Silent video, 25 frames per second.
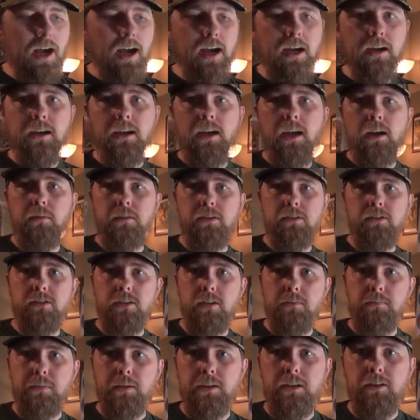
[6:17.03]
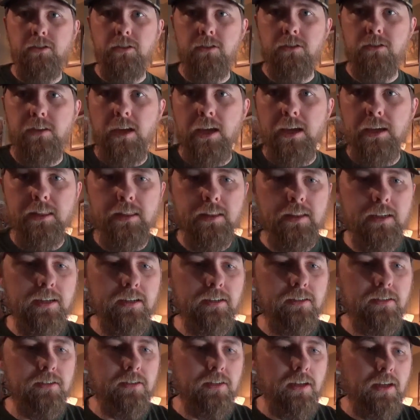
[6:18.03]
I would simply just take
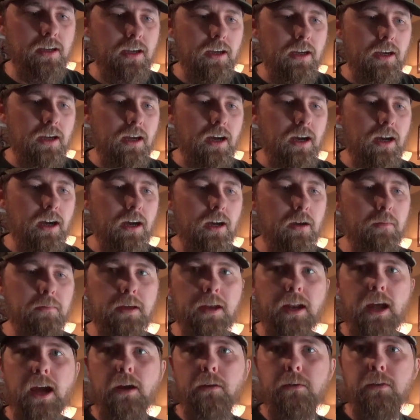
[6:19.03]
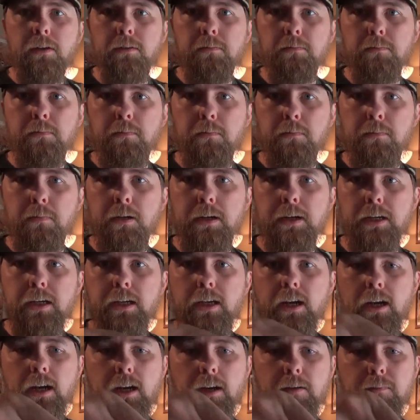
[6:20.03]
this and I would bring it
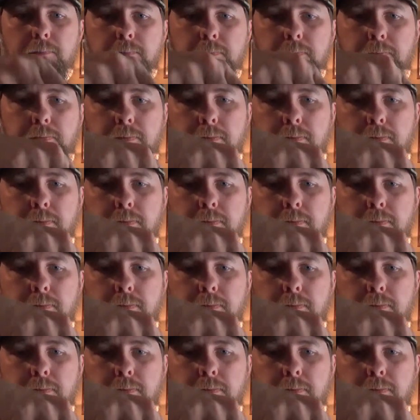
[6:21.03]
up